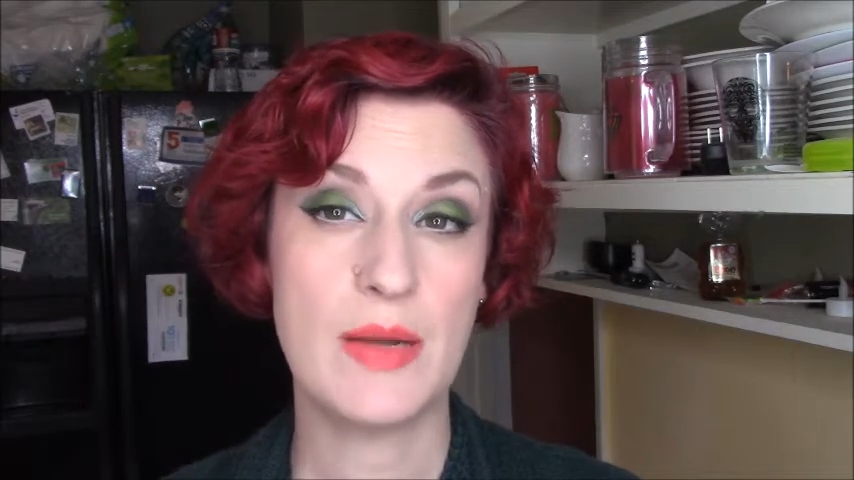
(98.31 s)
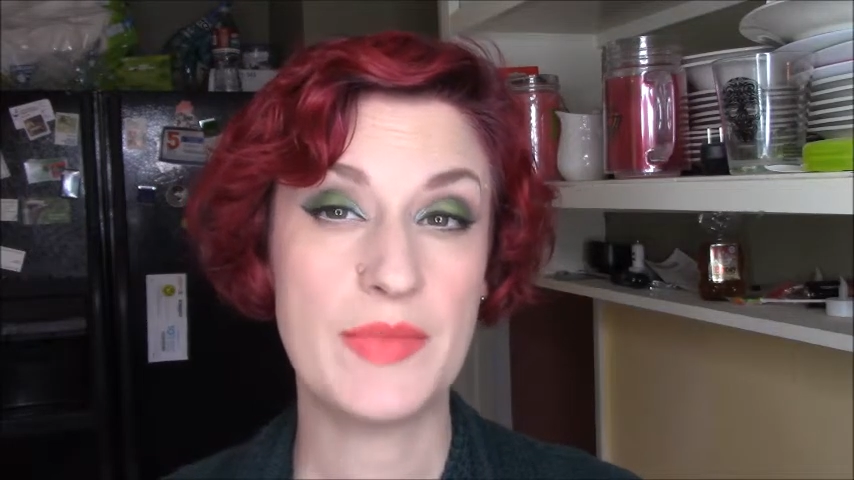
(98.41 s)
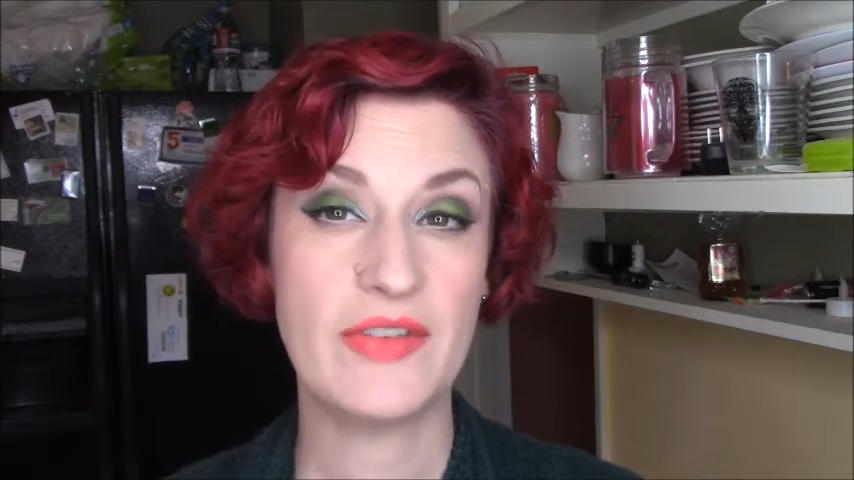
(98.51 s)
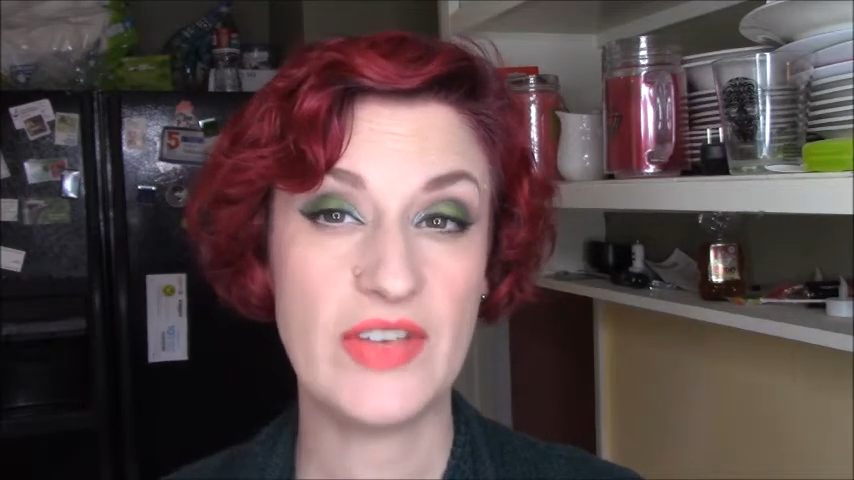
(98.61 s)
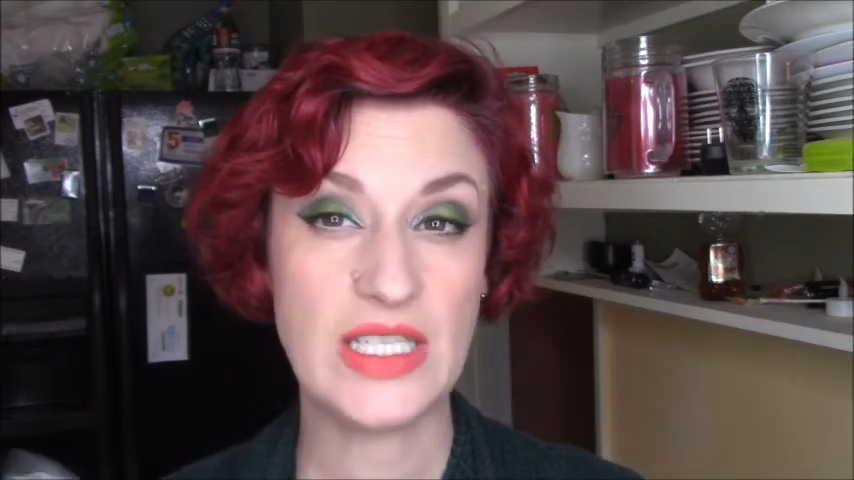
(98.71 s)

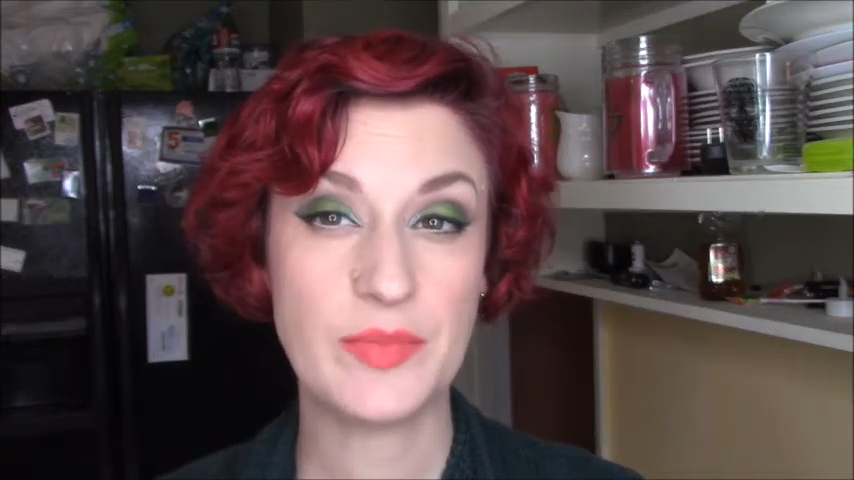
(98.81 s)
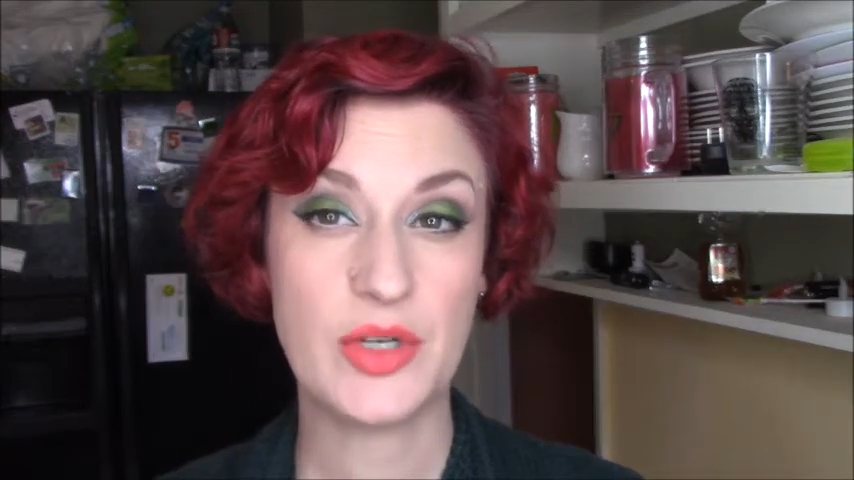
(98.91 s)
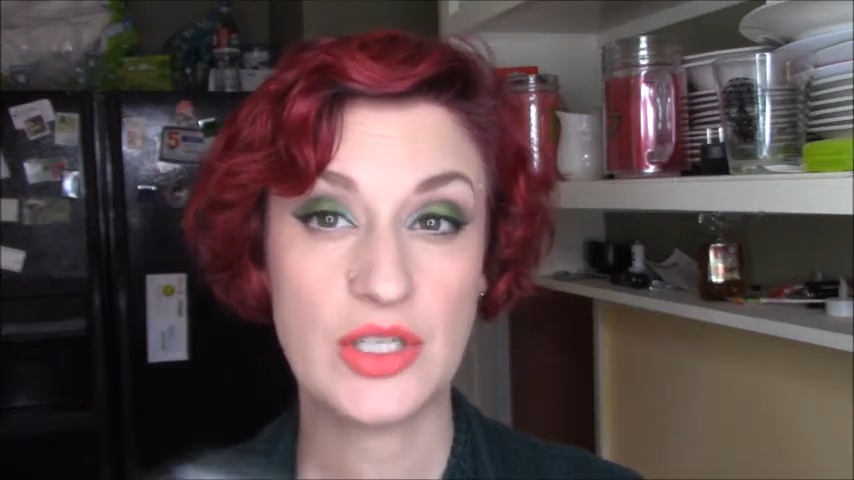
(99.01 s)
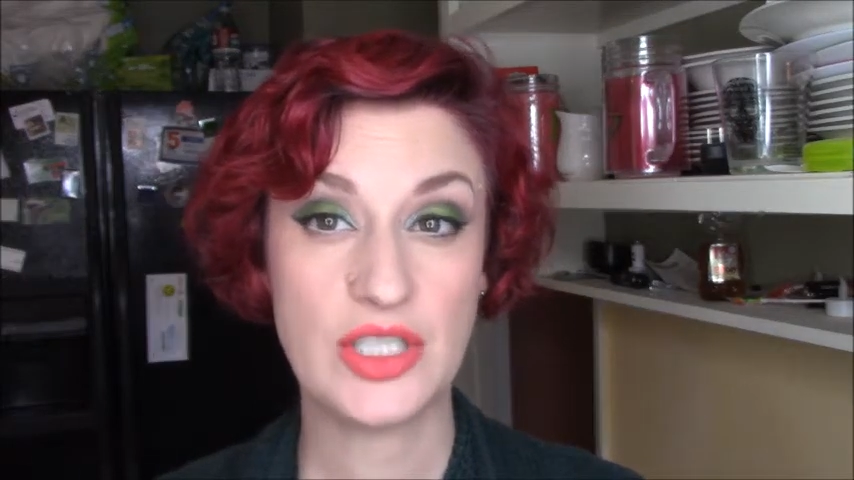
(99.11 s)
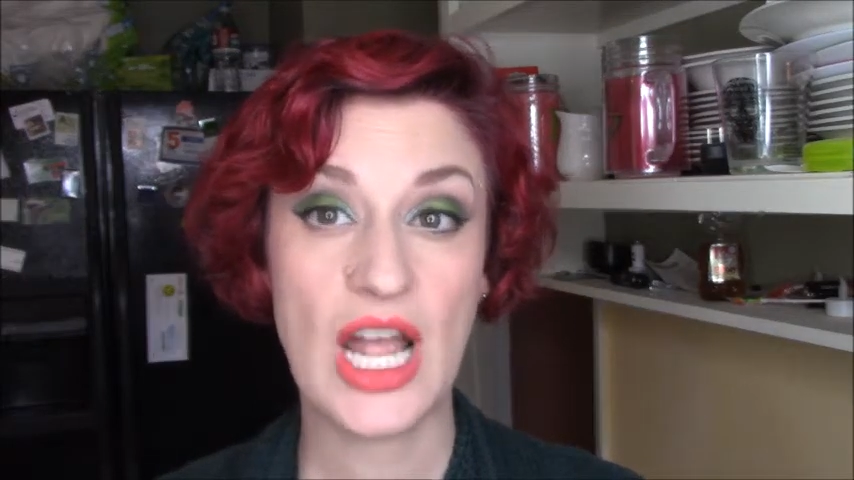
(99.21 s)
the
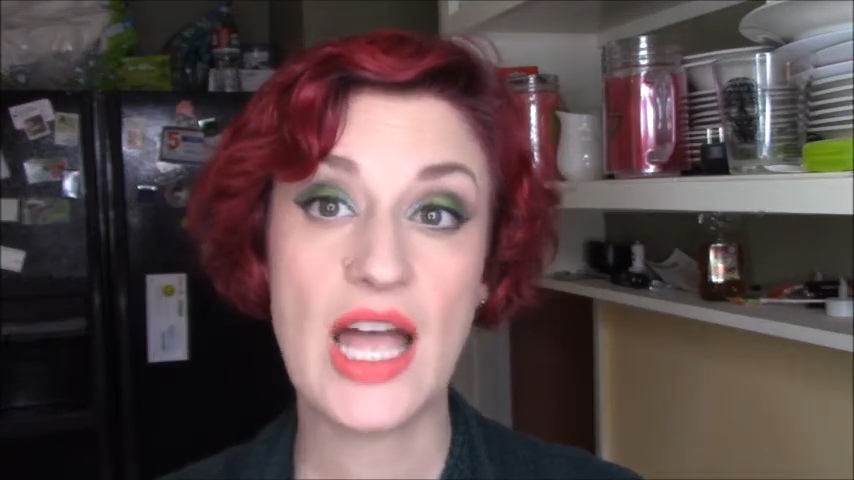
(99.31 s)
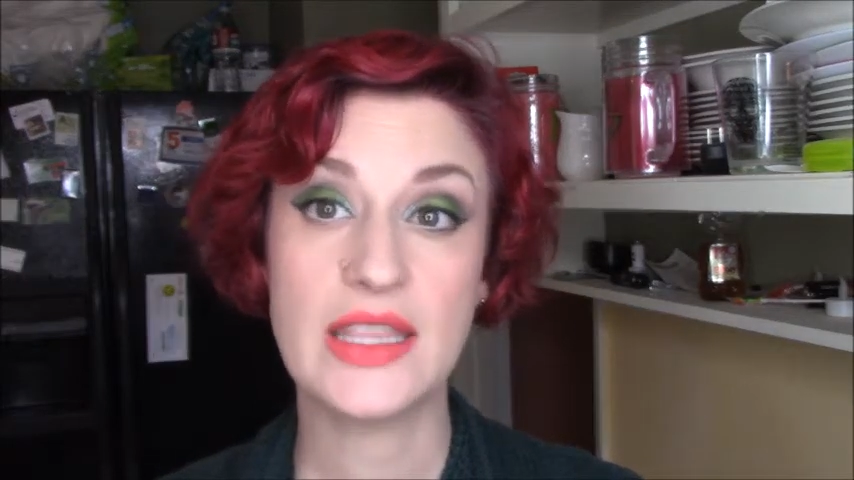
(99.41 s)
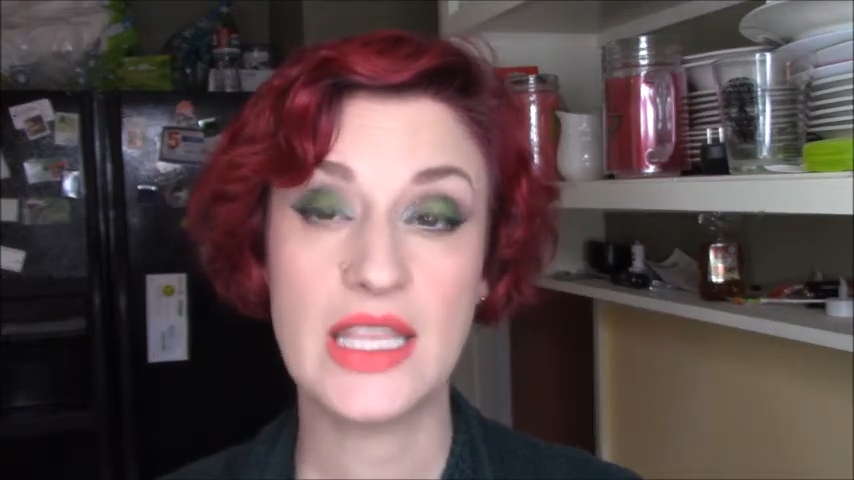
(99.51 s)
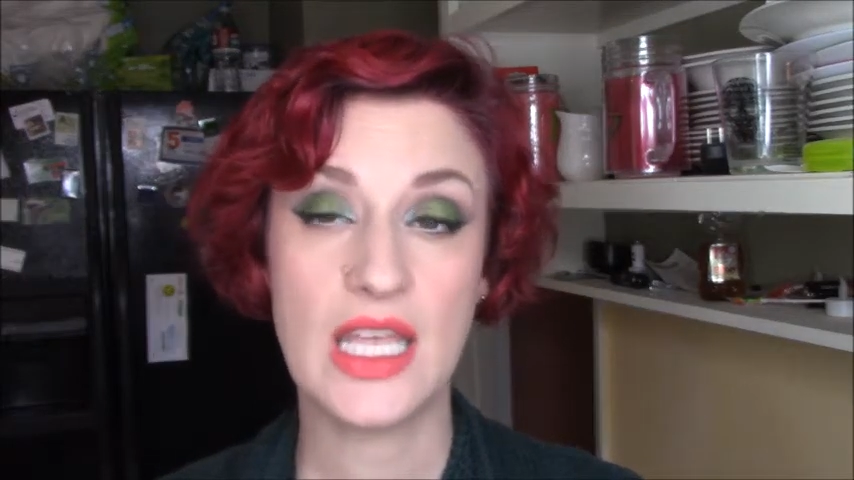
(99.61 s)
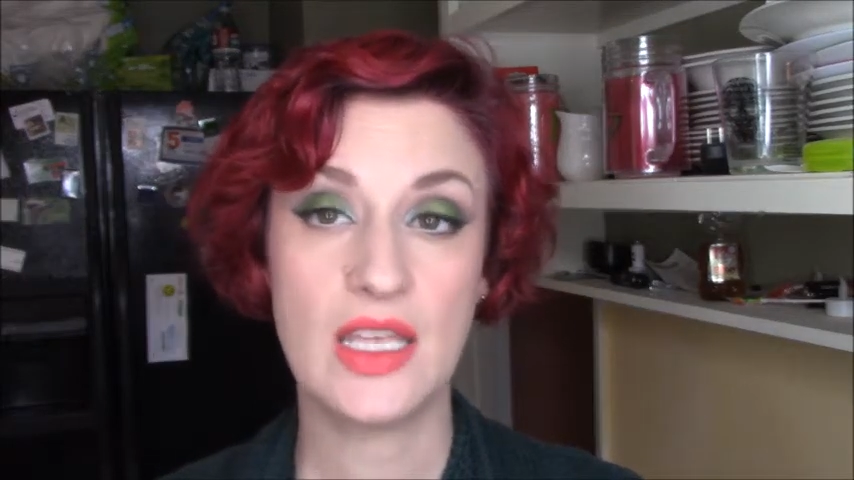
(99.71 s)
Facebook chat
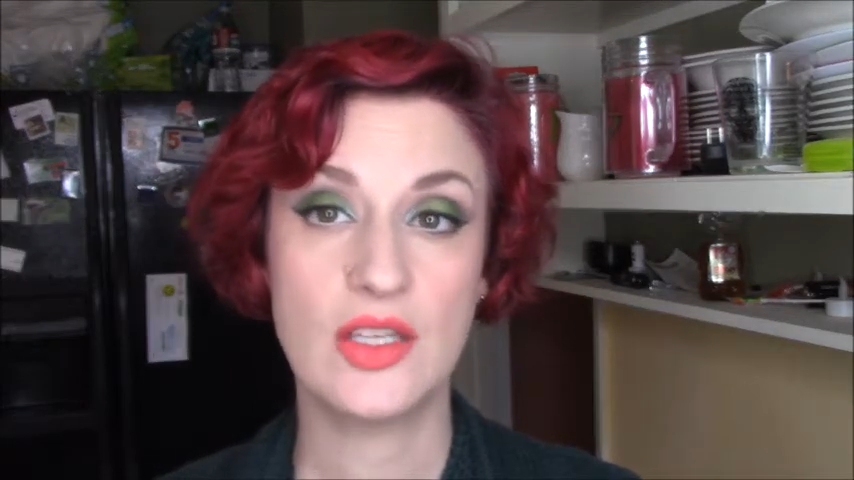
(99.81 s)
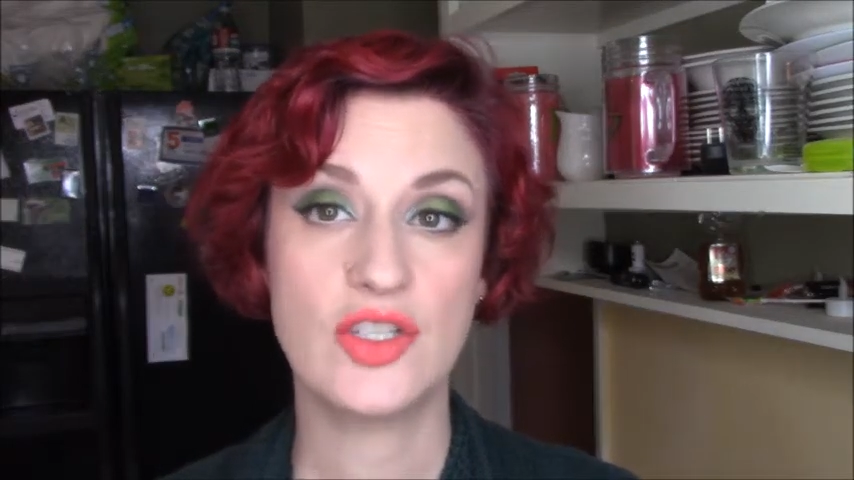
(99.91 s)
thing.